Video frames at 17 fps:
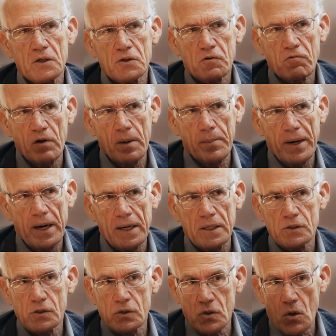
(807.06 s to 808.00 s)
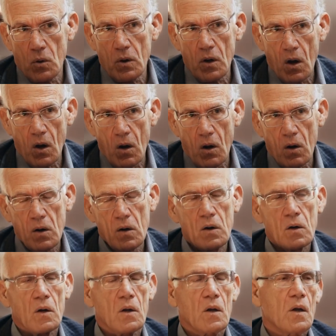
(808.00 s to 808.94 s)
discriminated so long
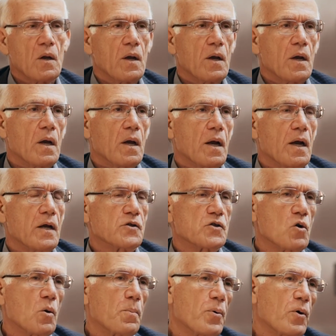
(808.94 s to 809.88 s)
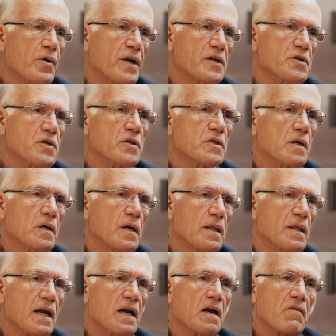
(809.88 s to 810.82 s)
and so
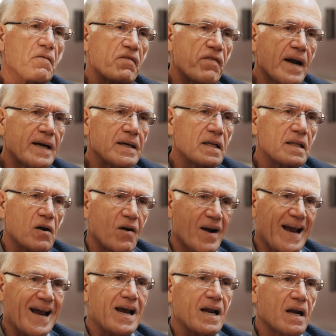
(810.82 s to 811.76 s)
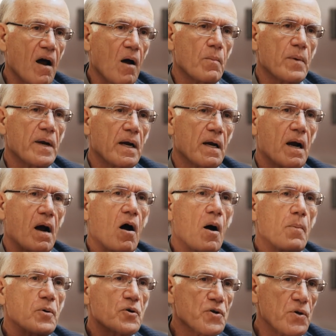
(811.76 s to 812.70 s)
perniciously that it affected their economic
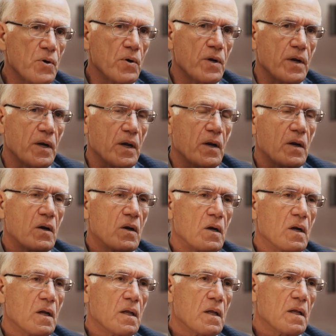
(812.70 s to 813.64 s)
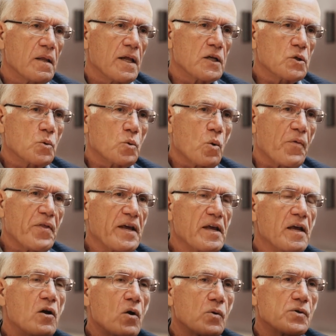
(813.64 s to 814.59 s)
opportunity. That was what
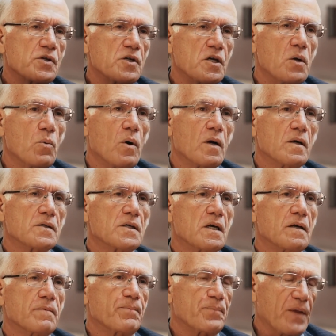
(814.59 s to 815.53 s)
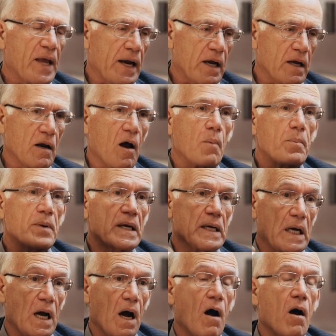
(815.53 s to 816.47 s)
the EOC was, the Economic
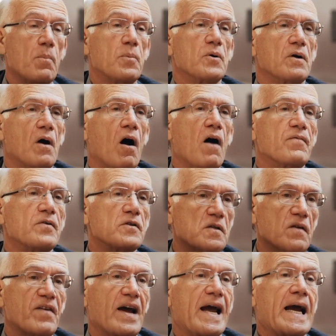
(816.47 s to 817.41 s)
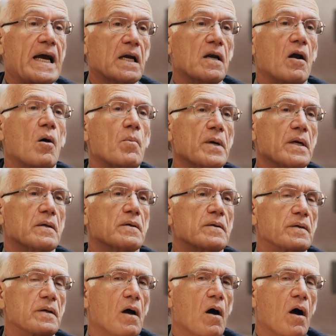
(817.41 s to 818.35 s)
Office of Economic
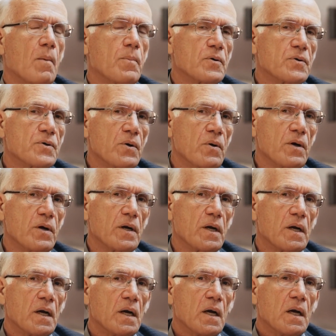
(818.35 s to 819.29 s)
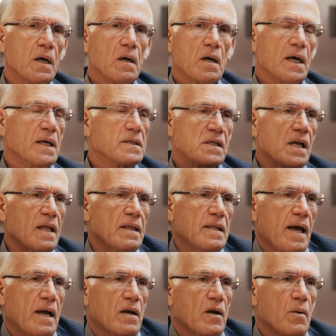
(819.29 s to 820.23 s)
Opportunity. It's not
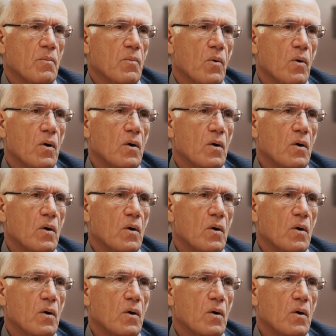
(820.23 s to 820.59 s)
that anymore.